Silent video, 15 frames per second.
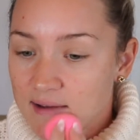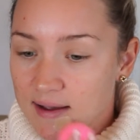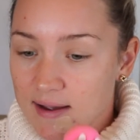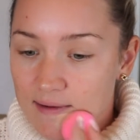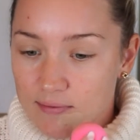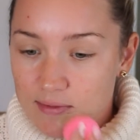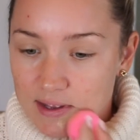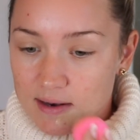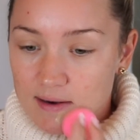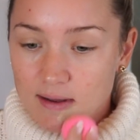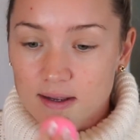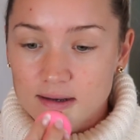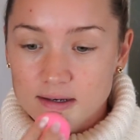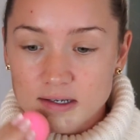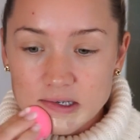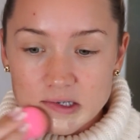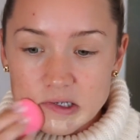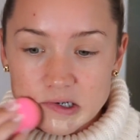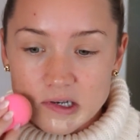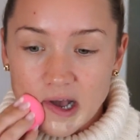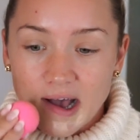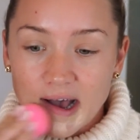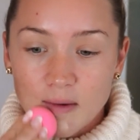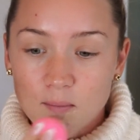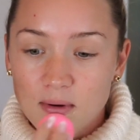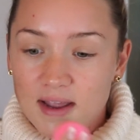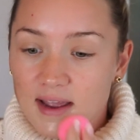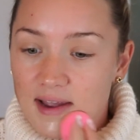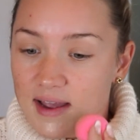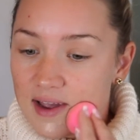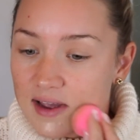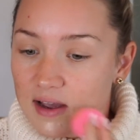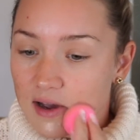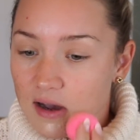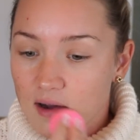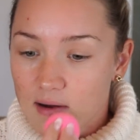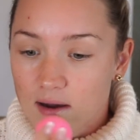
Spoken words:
and then I just start where